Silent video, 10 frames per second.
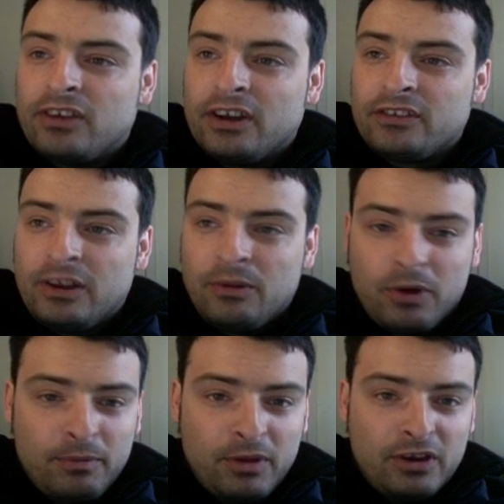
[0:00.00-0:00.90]
And I'll tell you what
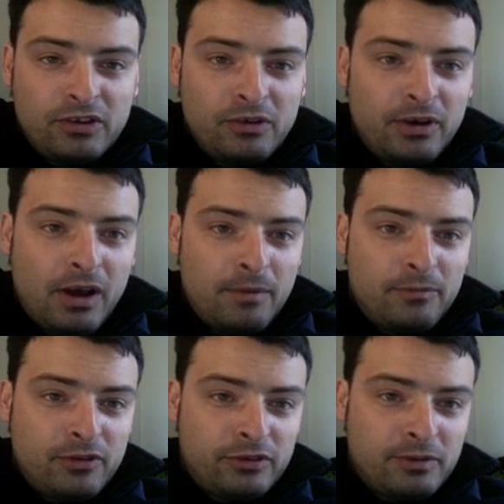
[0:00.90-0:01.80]
I'm going to do. I'm
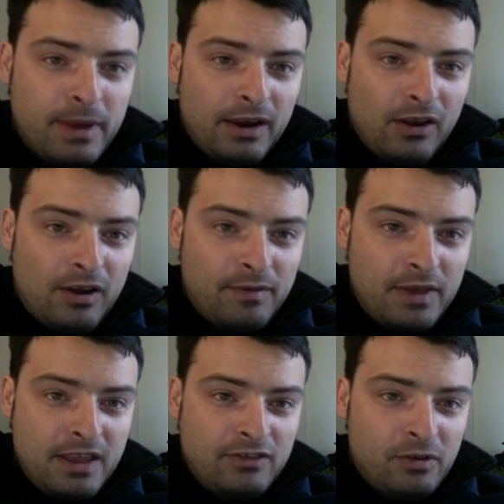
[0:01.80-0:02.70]
just to make life
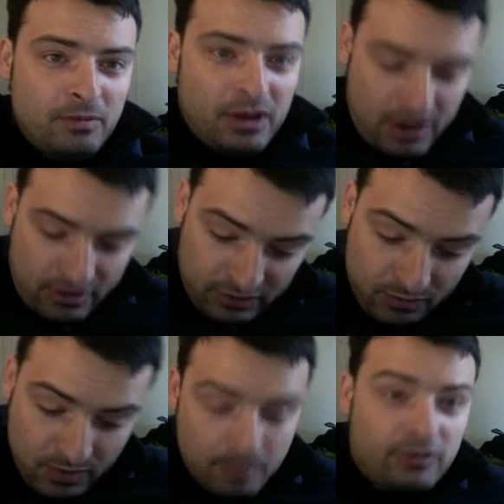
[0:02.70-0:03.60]
easier, I'm going to go to the
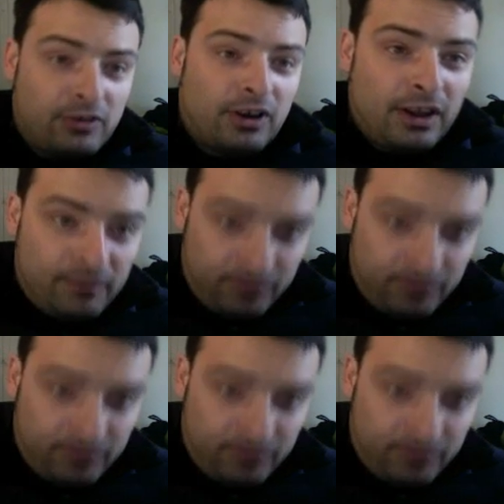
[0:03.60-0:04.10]
website.